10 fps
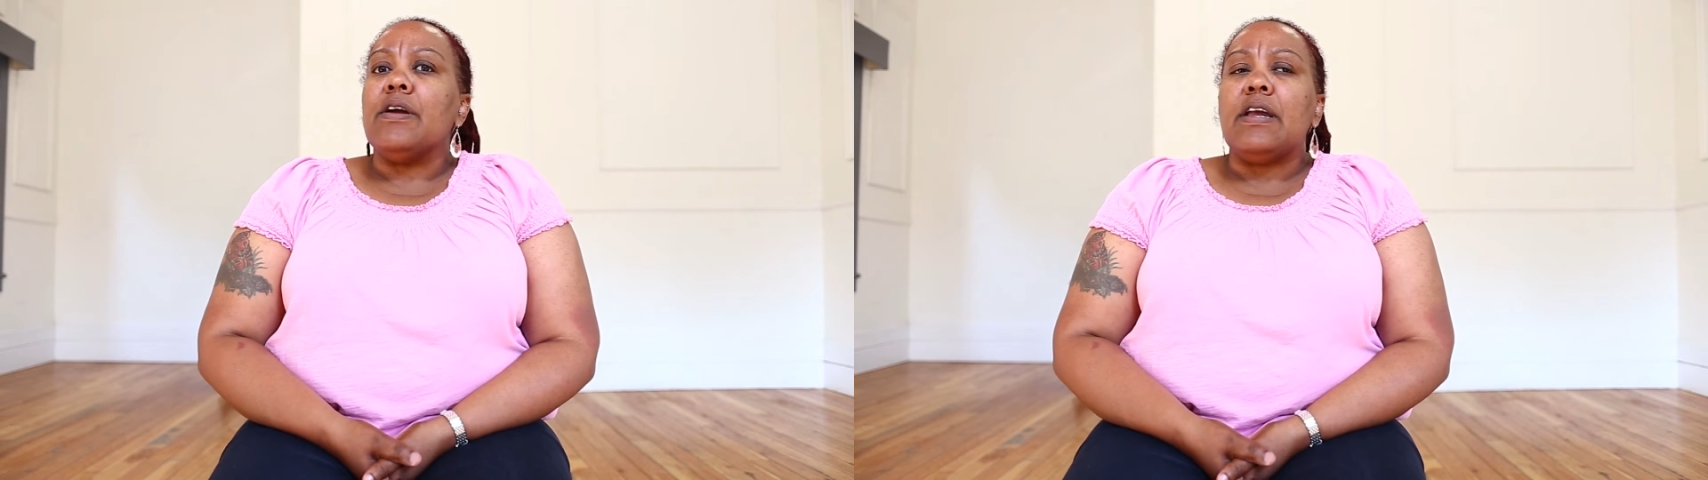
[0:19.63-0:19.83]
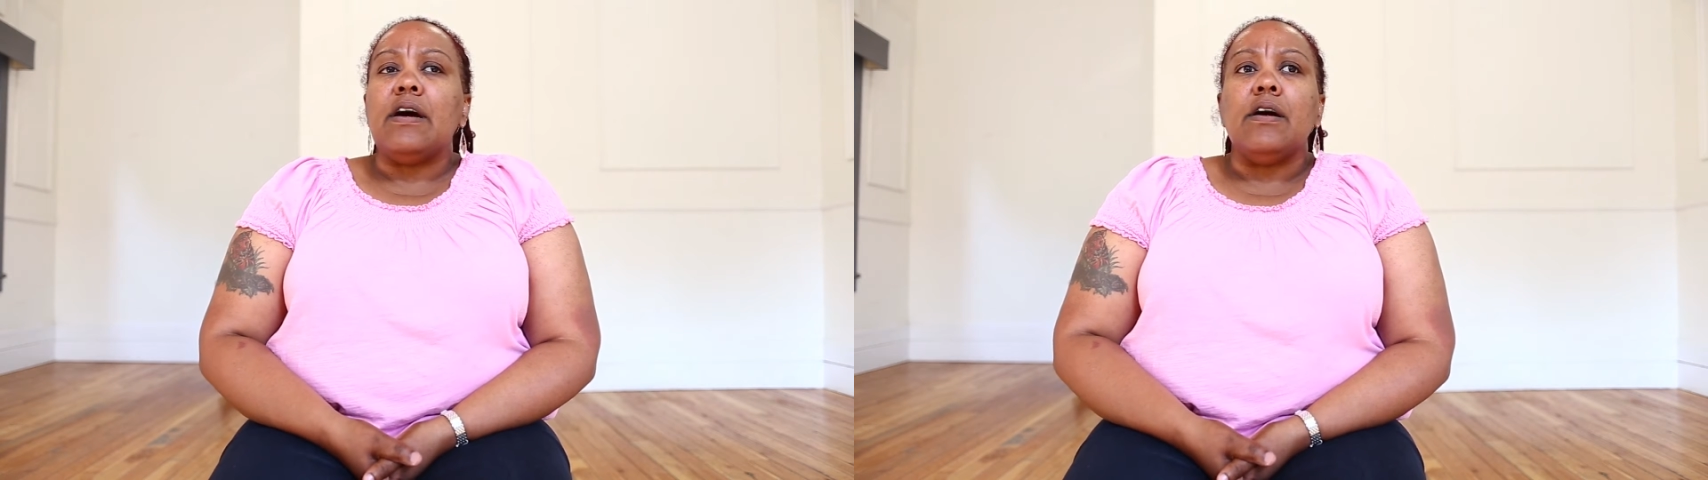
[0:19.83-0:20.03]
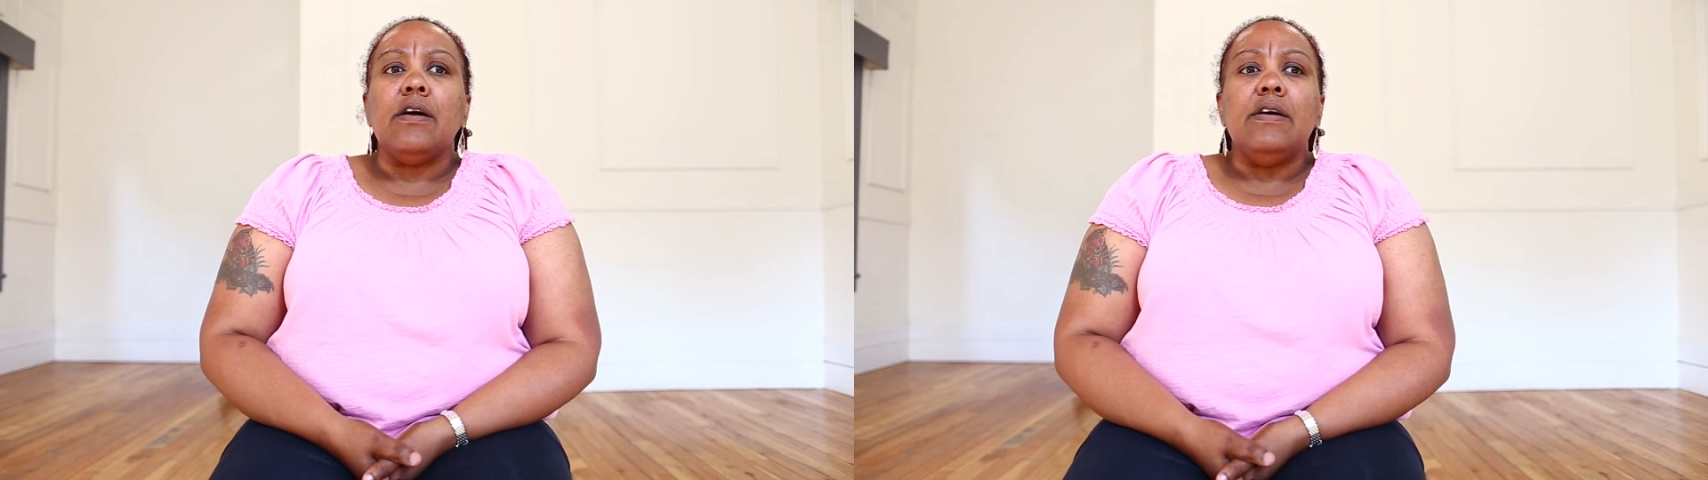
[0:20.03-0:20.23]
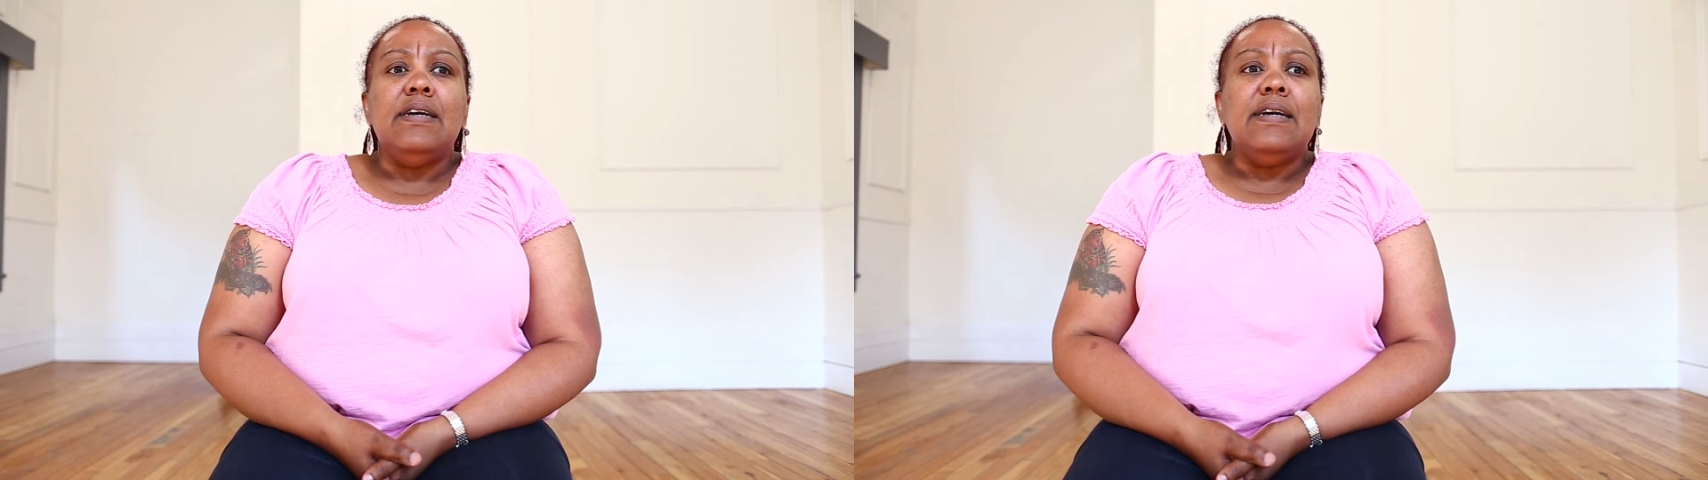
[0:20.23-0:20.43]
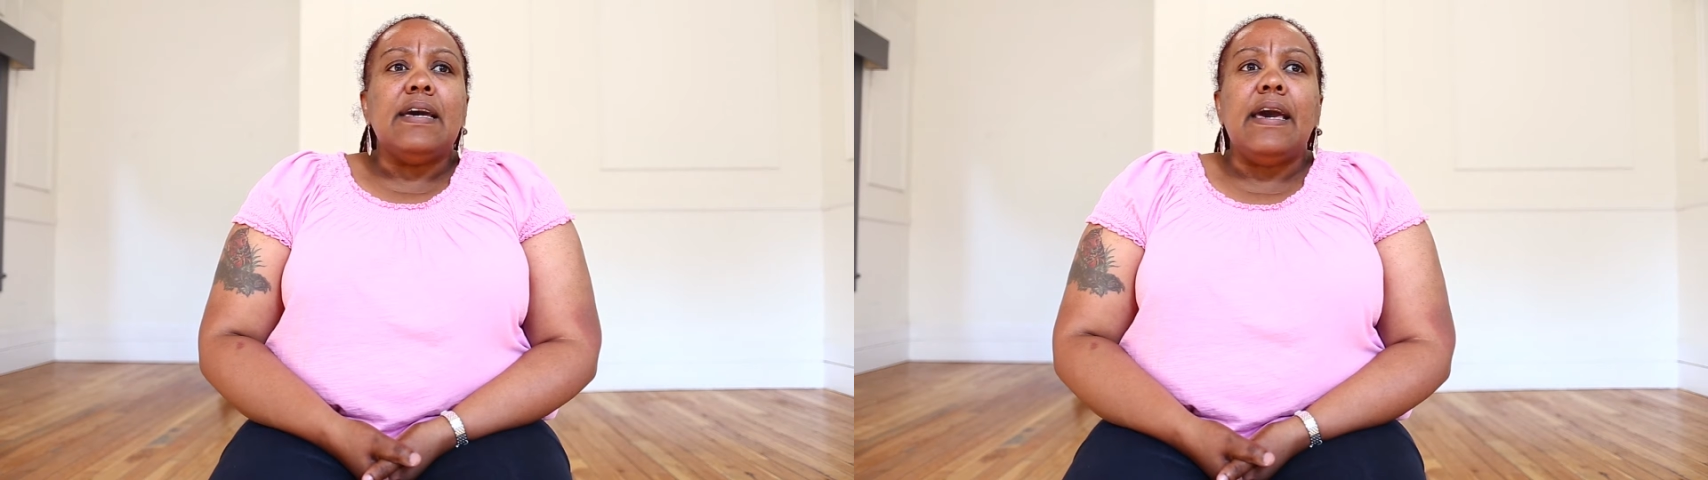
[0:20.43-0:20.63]
that are
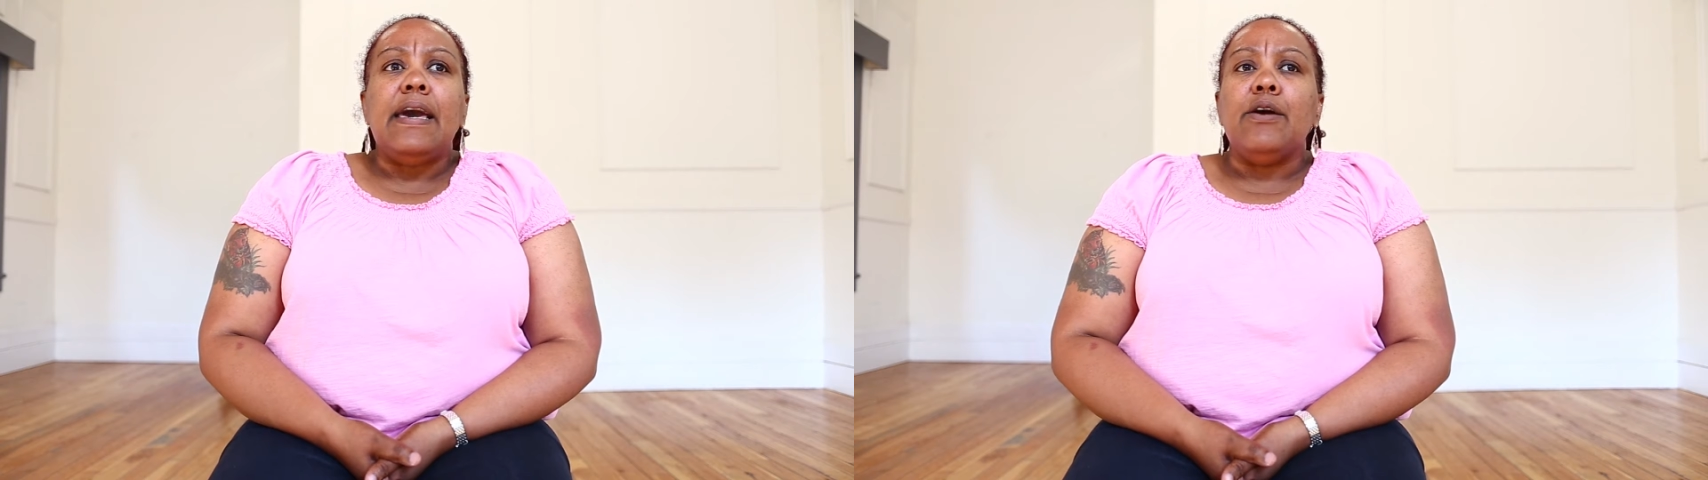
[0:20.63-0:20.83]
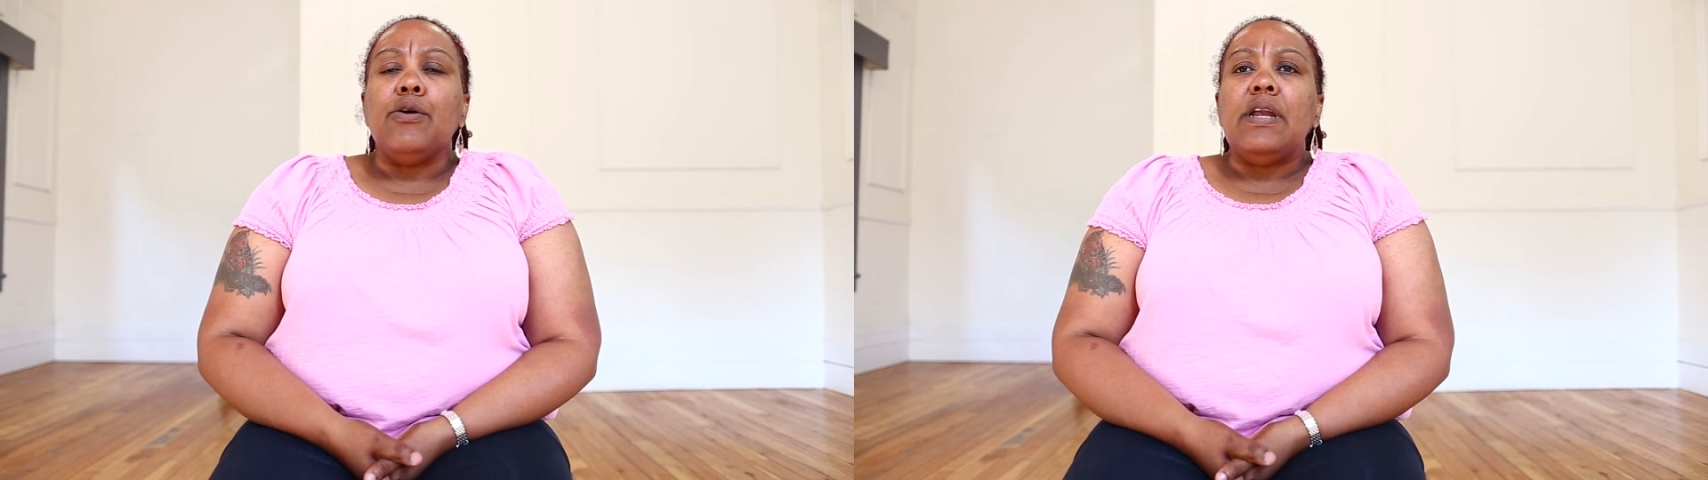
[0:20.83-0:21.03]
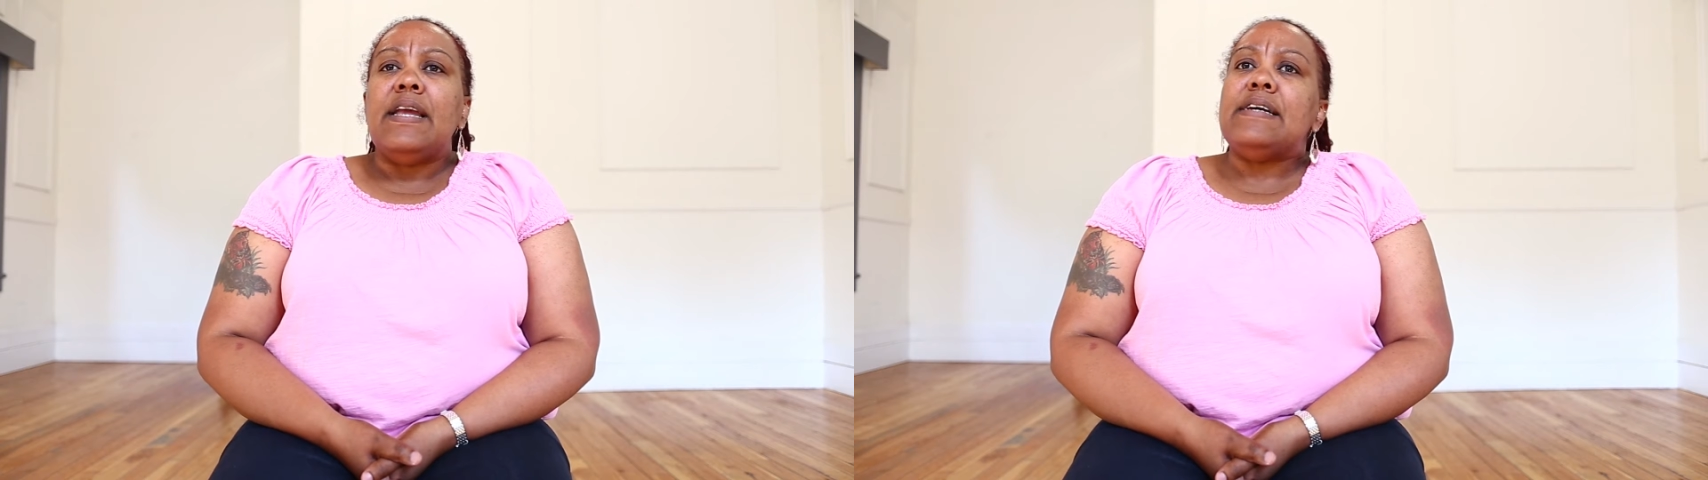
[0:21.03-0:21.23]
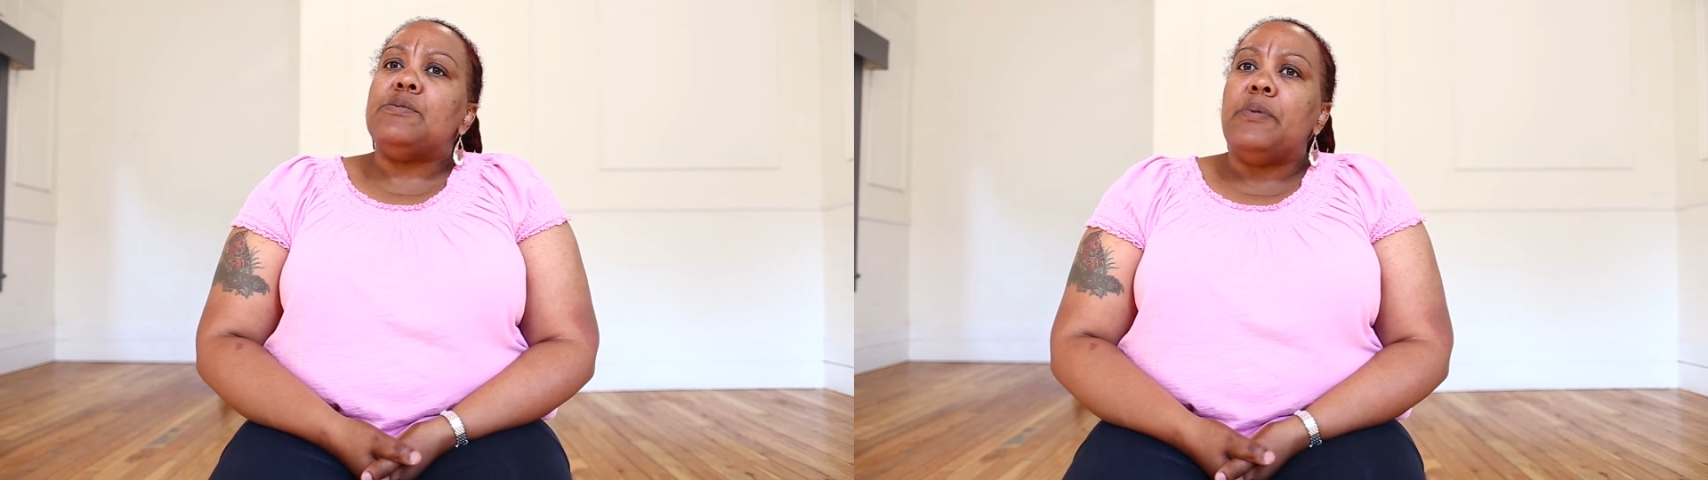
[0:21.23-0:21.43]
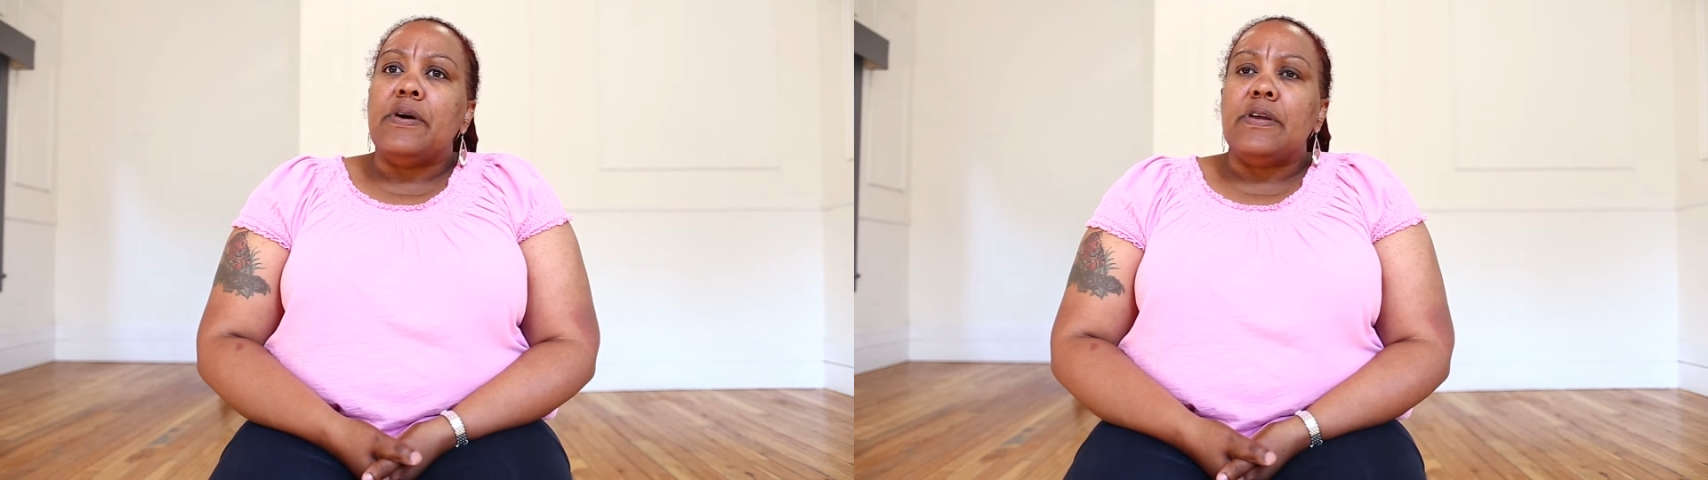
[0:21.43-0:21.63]
gay or
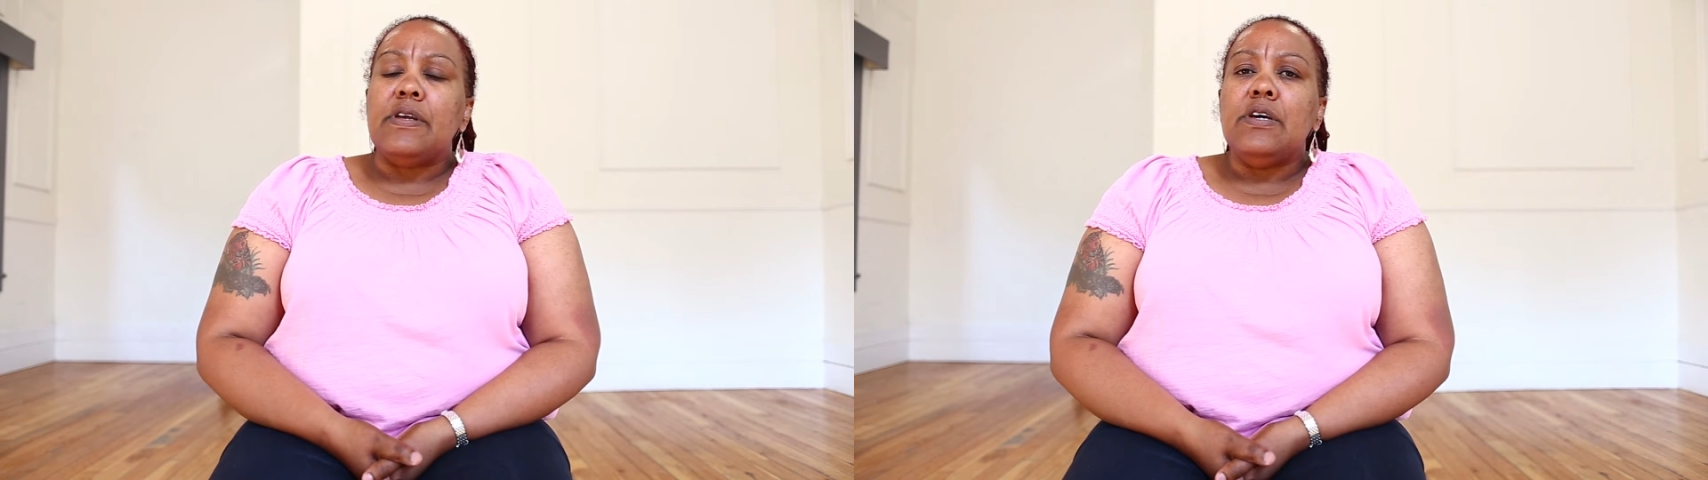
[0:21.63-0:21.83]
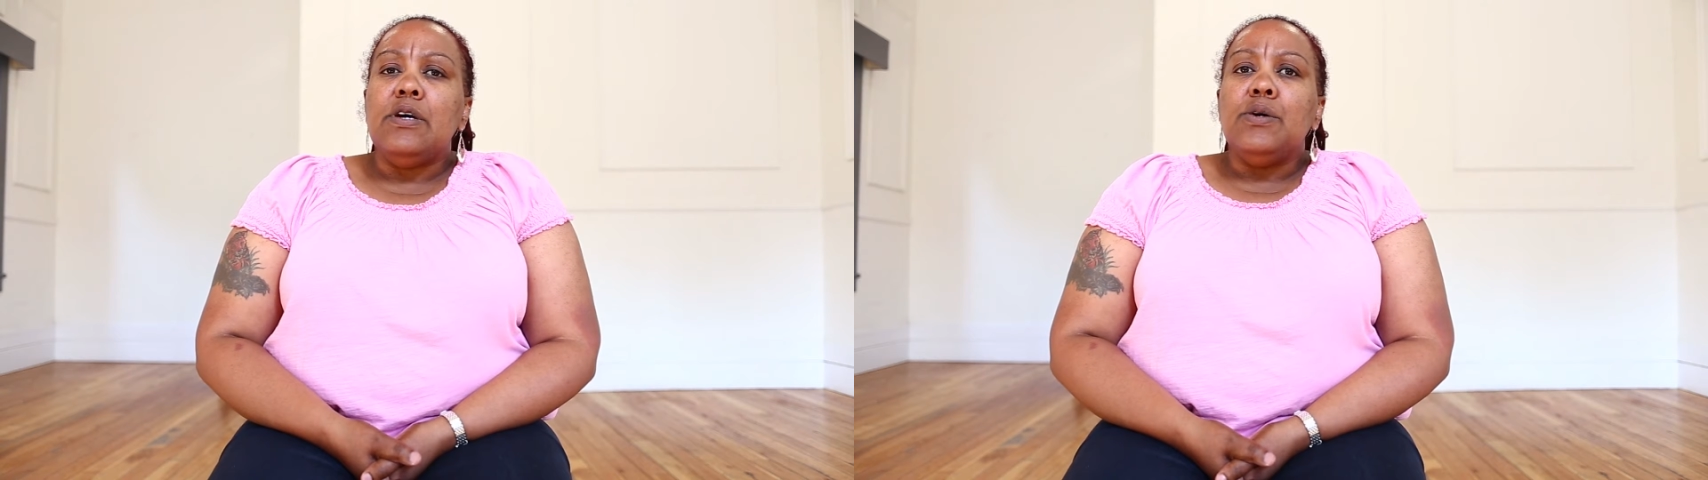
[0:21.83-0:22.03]
lesbian,